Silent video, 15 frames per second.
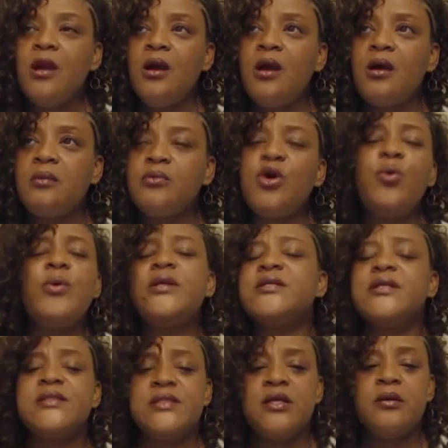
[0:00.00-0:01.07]
No one is
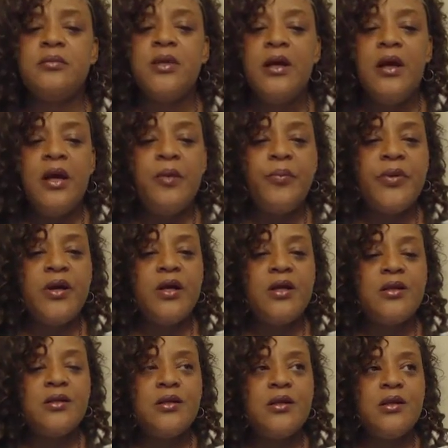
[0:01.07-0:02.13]
exempt,
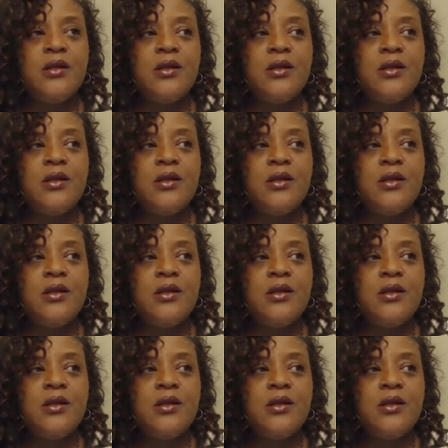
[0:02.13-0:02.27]
but